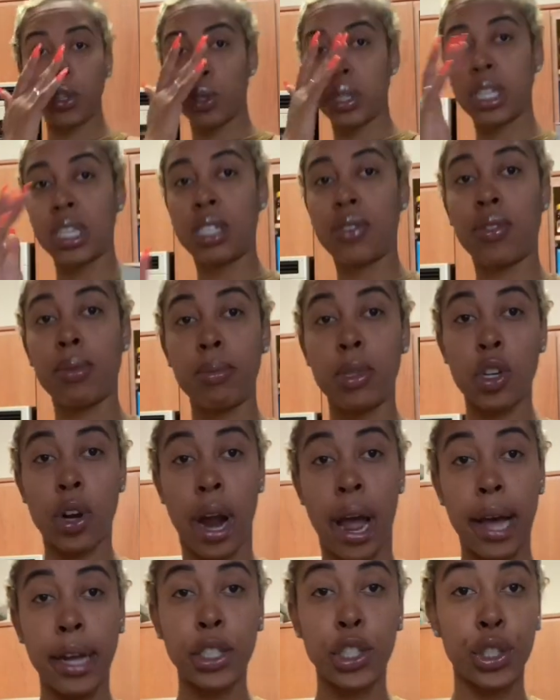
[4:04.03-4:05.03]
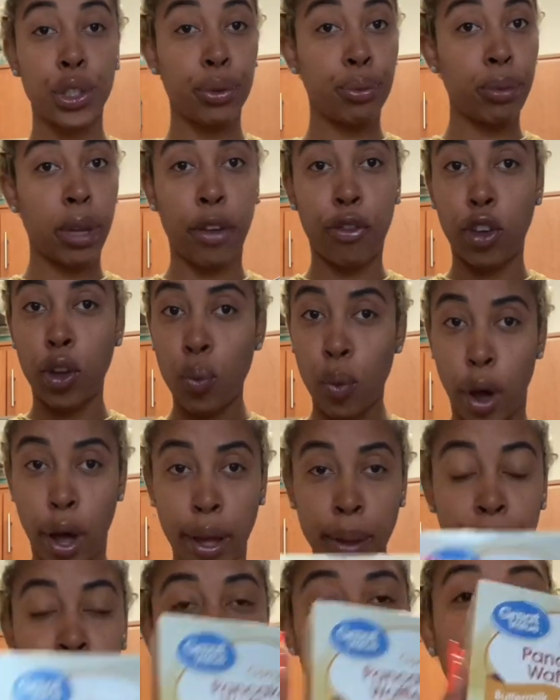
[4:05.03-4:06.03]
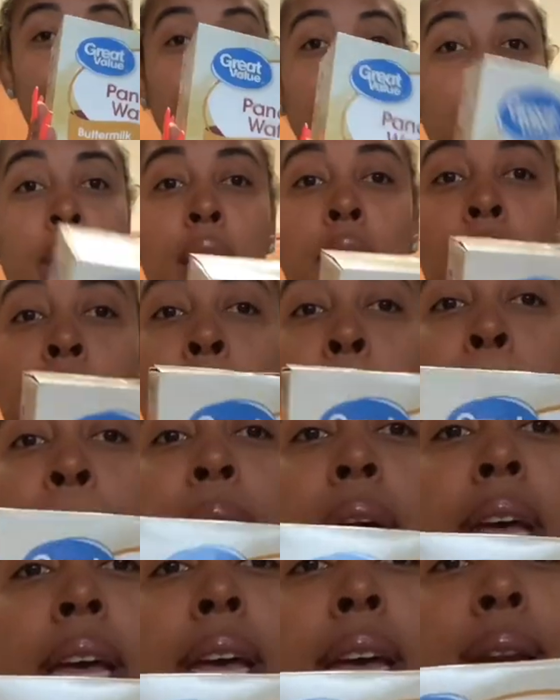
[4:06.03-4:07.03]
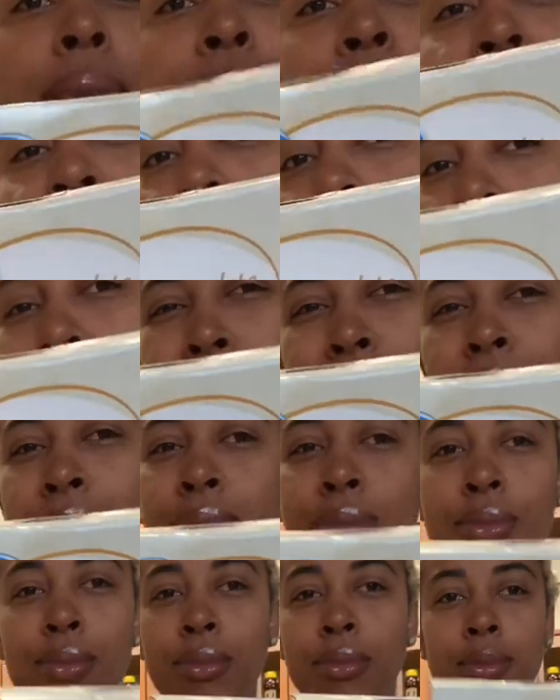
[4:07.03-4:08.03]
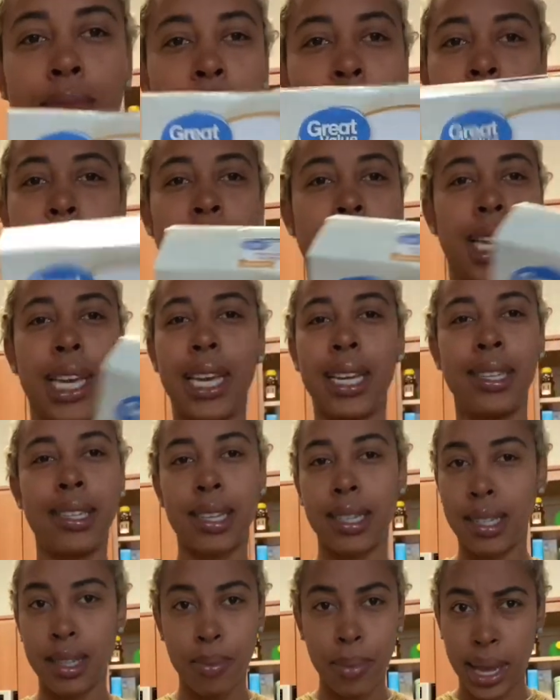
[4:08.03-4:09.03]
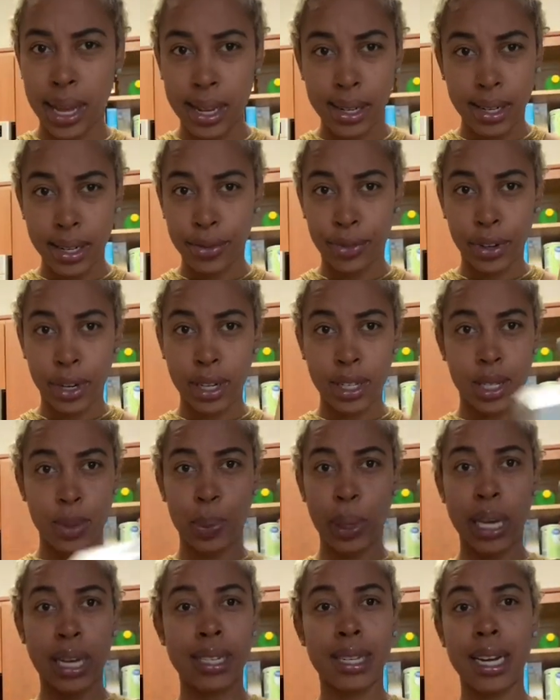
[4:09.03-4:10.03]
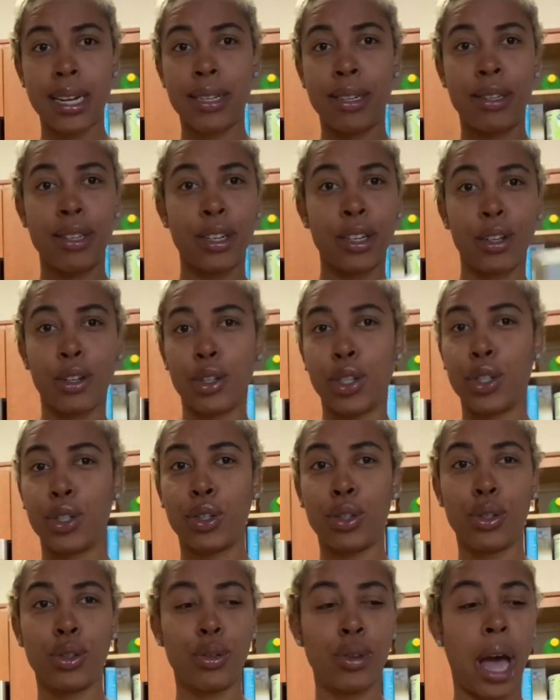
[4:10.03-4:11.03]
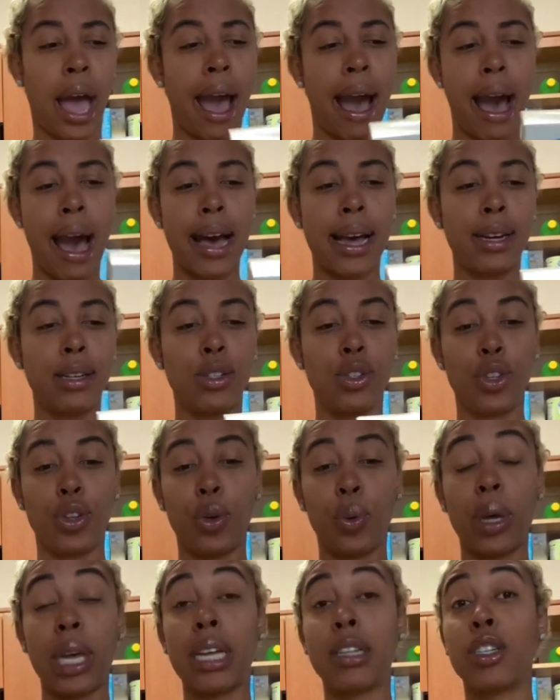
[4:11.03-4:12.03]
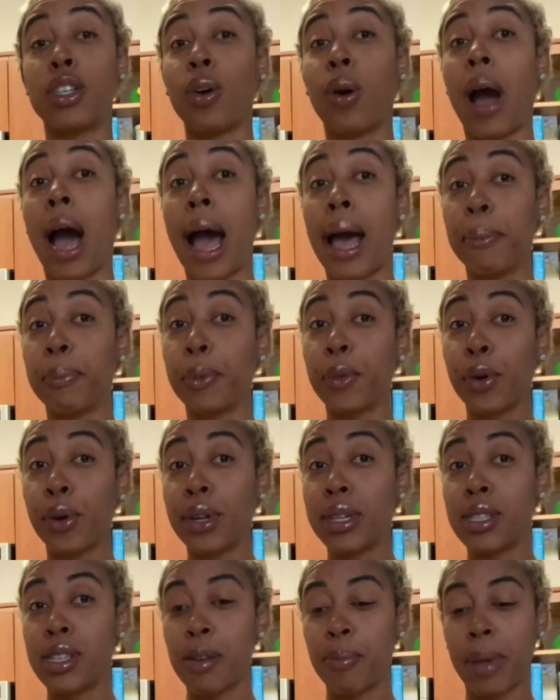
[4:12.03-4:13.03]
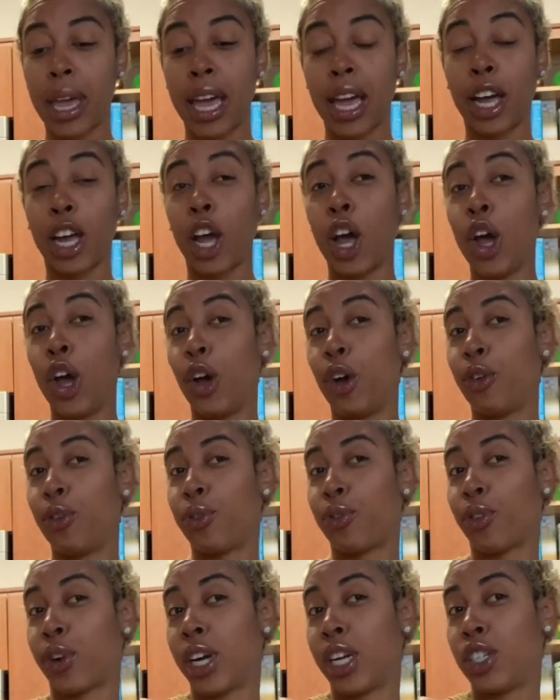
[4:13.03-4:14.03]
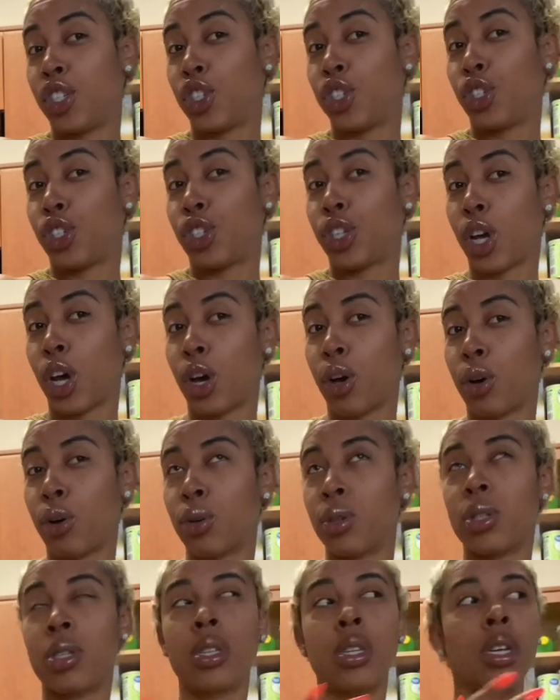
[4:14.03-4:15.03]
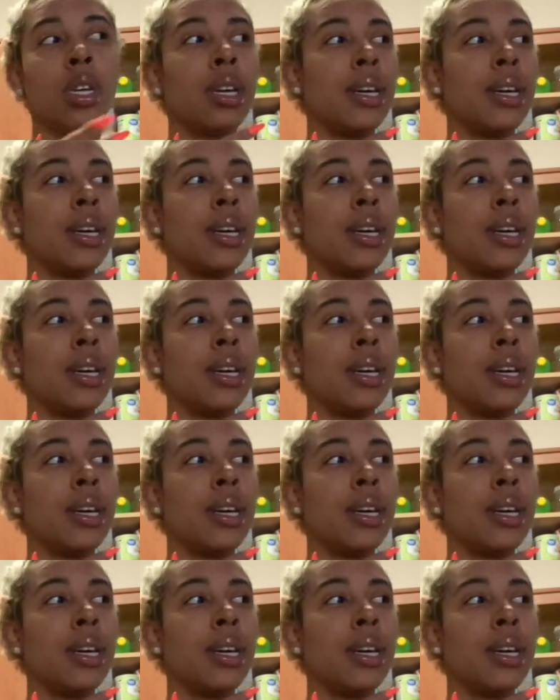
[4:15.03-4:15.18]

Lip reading: this from scratch if you want, but it doesn't make a difference because I still add to it. So I'm going to make French toast.